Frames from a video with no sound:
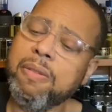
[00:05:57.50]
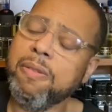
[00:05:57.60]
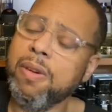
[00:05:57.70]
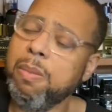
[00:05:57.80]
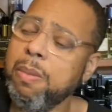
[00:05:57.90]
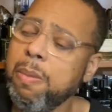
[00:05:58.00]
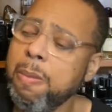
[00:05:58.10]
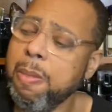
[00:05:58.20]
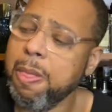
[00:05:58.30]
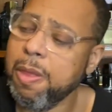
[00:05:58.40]
from
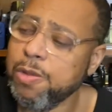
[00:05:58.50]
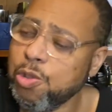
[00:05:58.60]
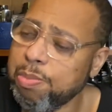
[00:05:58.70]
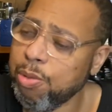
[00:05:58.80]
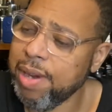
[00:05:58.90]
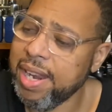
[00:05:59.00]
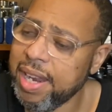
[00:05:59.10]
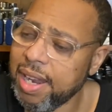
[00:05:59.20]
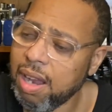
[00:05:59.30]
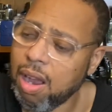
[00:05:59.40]

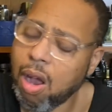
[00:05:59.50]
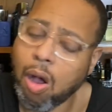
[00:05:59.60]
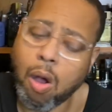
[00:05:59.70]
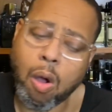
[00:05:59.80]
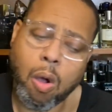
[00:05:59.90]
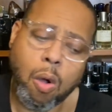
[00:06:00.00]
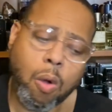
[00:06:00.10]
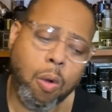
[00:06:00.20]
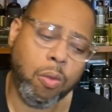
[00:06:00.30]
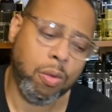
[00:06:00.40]
spring
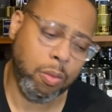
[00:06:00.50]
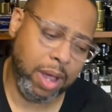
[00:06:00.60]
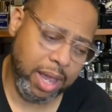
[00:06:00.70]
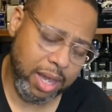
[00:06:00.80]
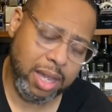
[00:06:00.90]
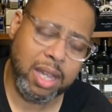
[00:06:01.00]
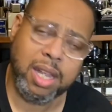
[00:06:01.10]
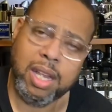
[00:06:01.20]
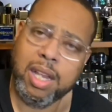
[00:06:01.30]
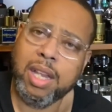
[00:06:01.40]
all the way
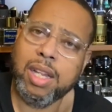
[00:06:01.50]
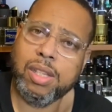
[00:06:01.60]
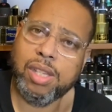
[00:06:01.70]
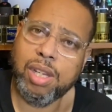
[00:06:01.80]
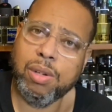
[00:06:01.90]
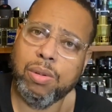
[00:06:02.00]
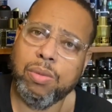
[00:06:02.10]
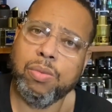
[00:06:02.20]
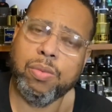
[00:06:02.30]
till